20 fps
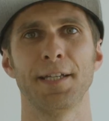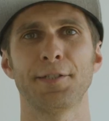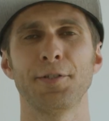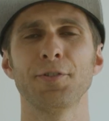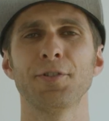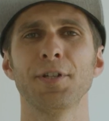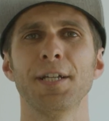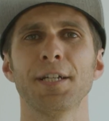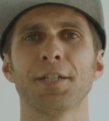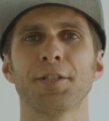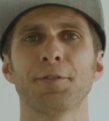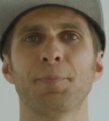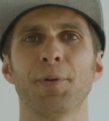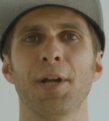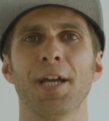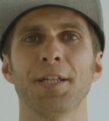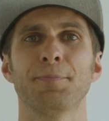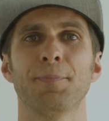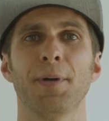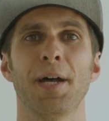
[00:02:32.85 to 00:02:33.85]
It's usually
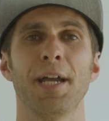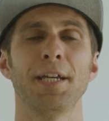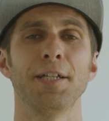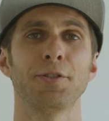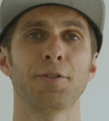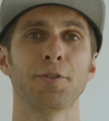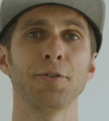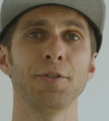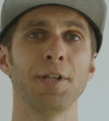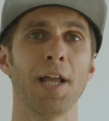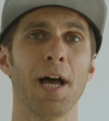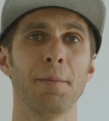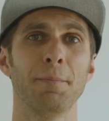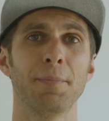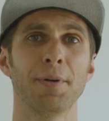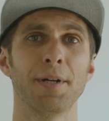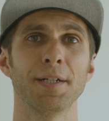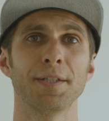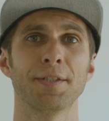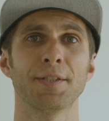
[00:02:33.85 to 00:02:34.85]
expressed by two
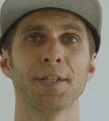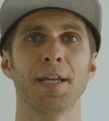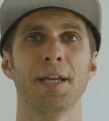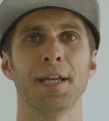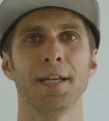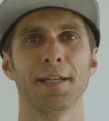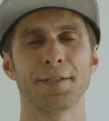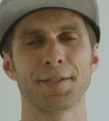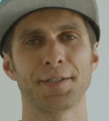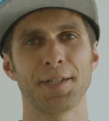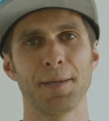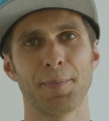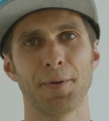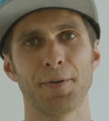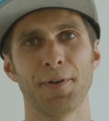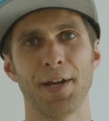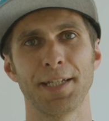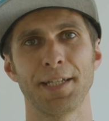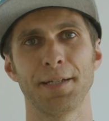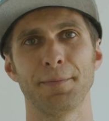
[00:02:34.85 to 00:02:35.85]
numbers
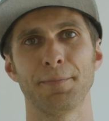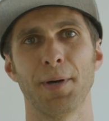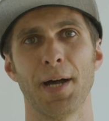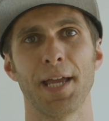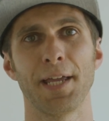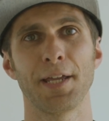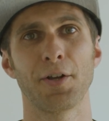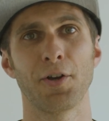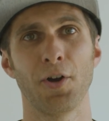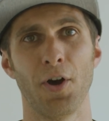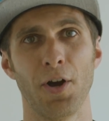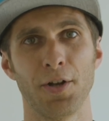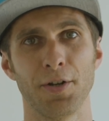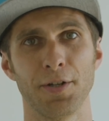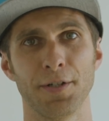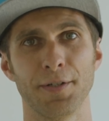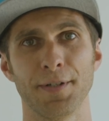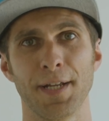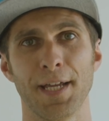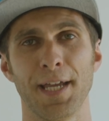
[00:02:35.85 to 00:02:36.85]
separated by
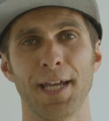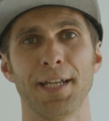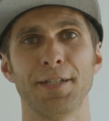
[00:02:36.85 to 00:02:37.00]
colon,